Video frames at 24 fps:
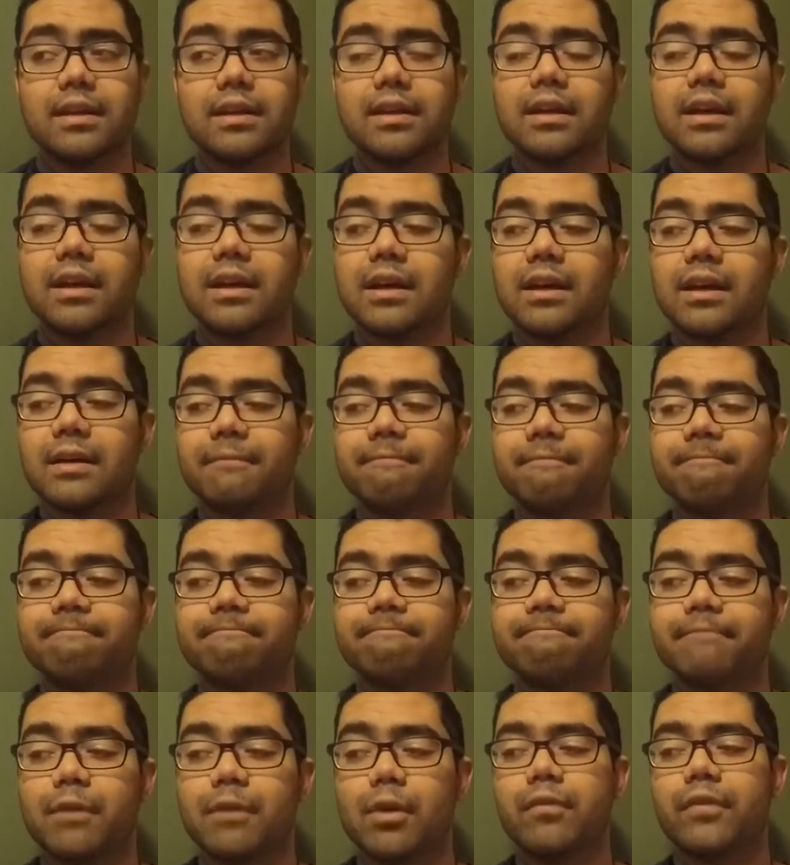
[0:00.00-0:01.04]
Um,
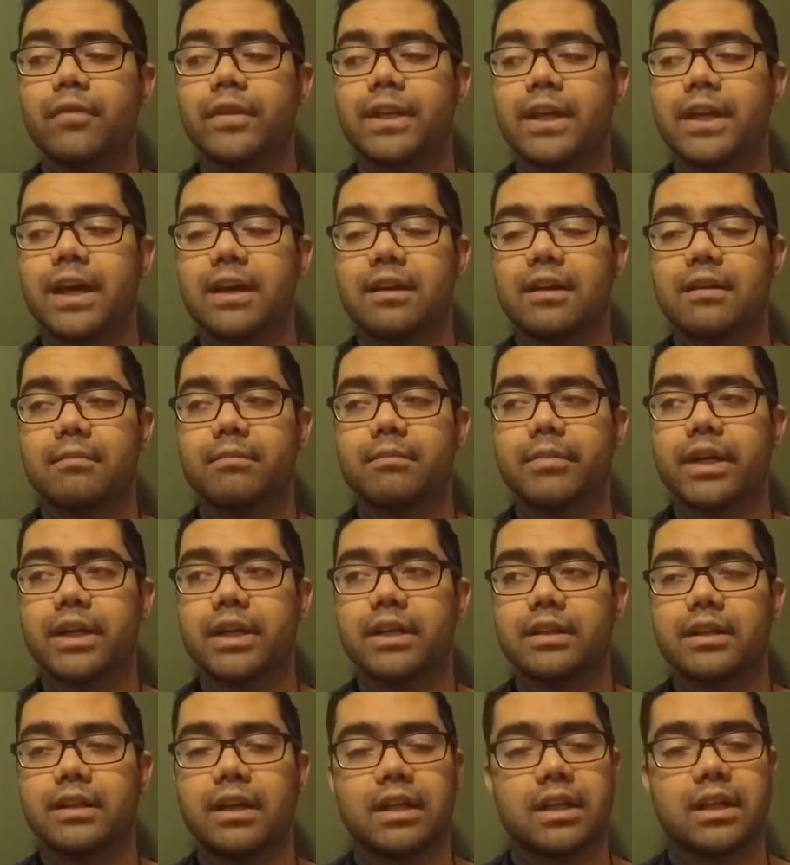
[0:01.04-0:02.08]
hopefully not,
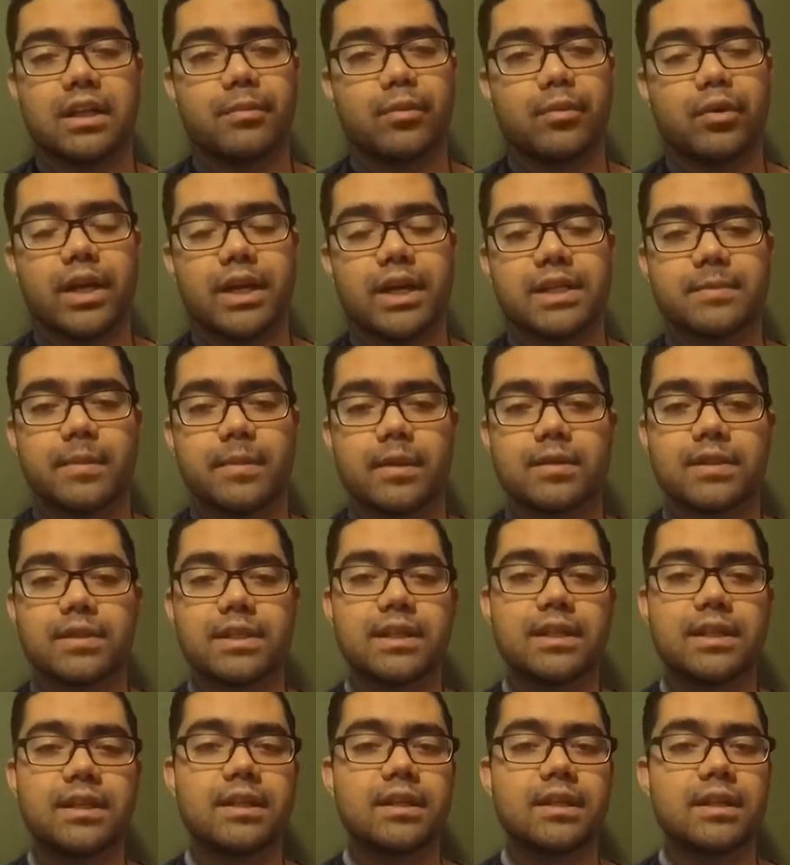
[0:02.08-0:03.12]
but I'll keep you guys
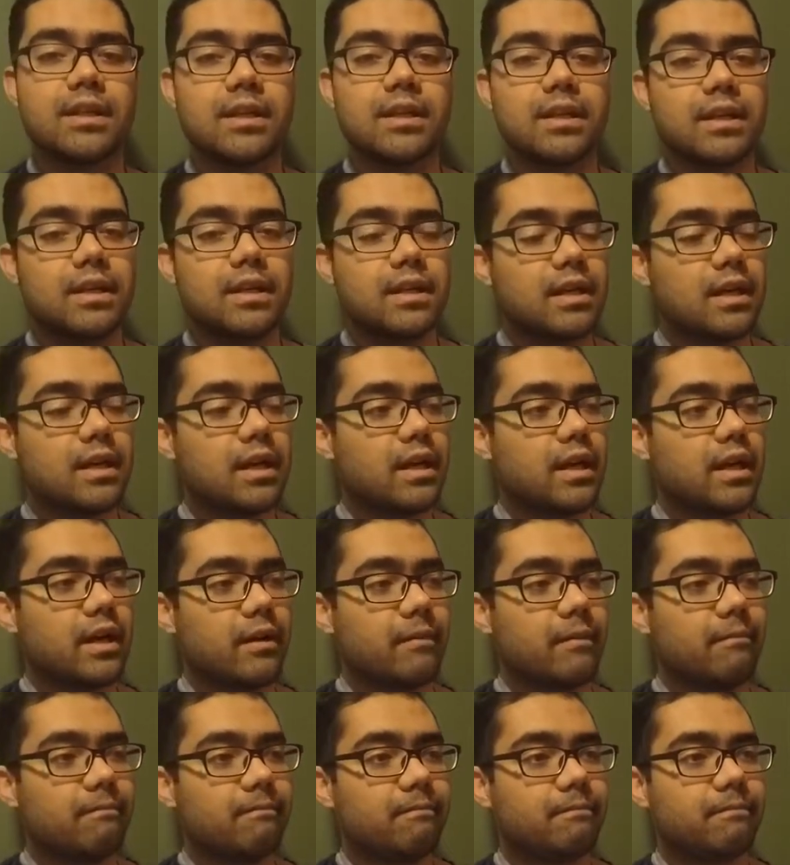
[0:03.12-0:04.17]
posted.
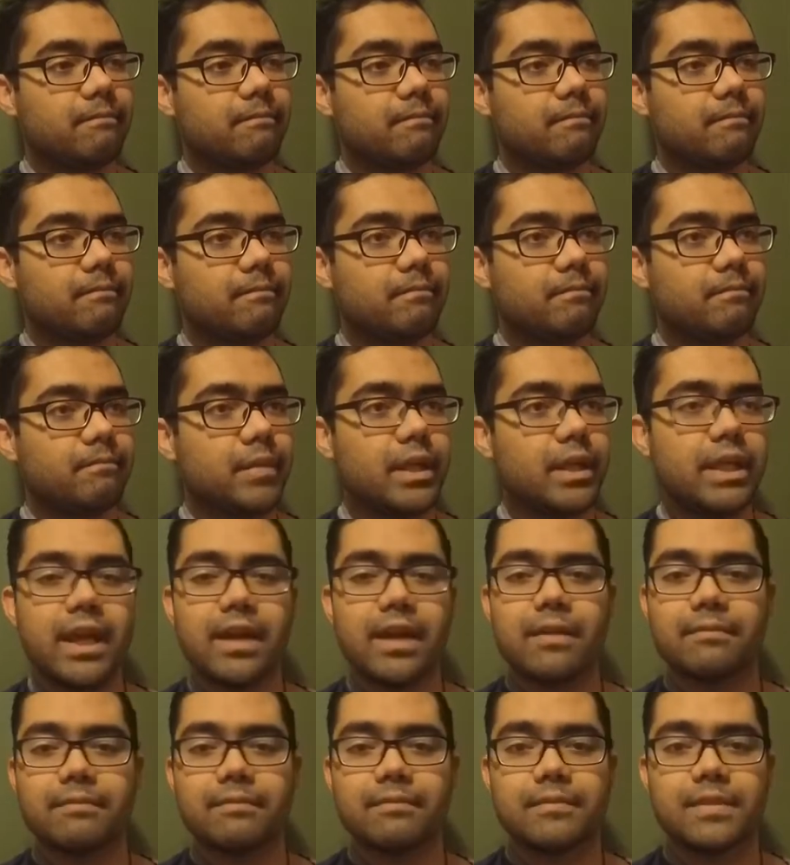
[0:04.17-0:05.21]
Um, but yeah,
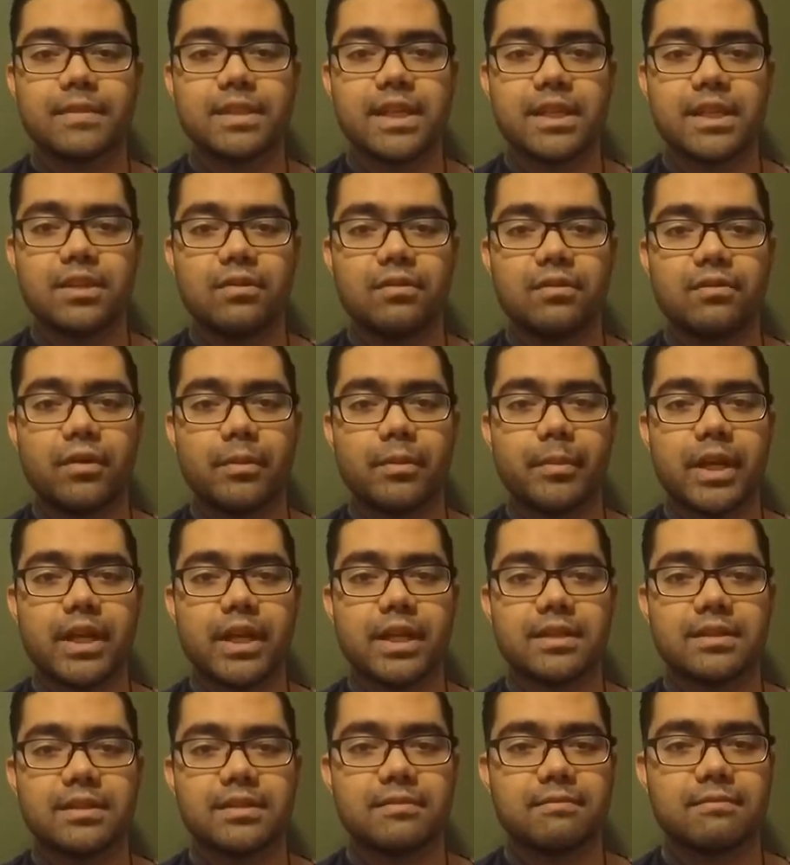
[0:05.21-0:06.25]
stay tuned for my
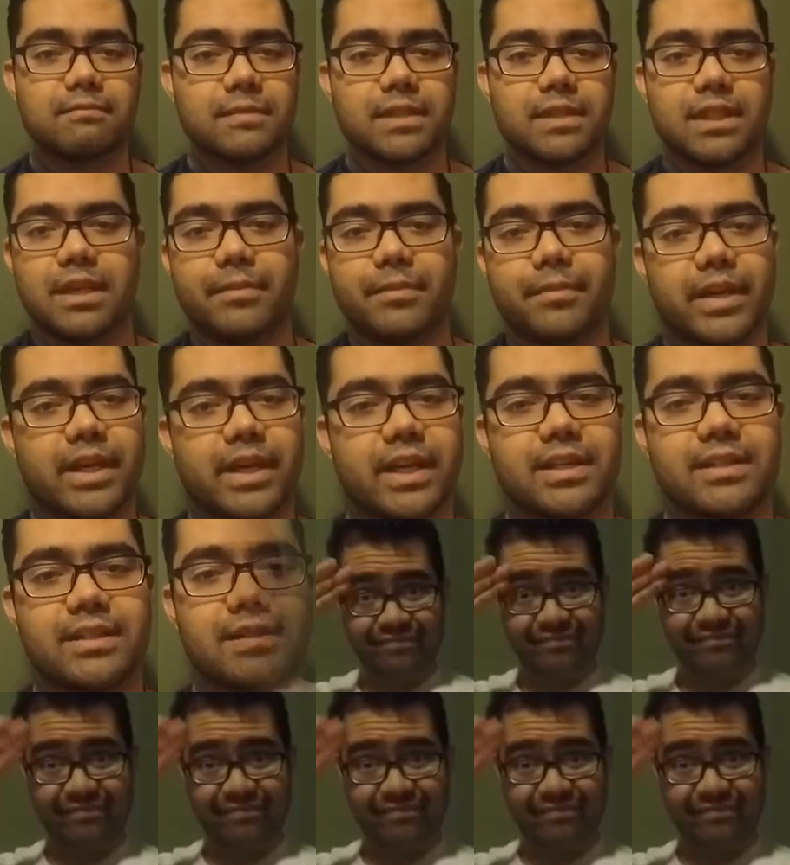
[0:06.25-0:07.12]
next clip, I guess.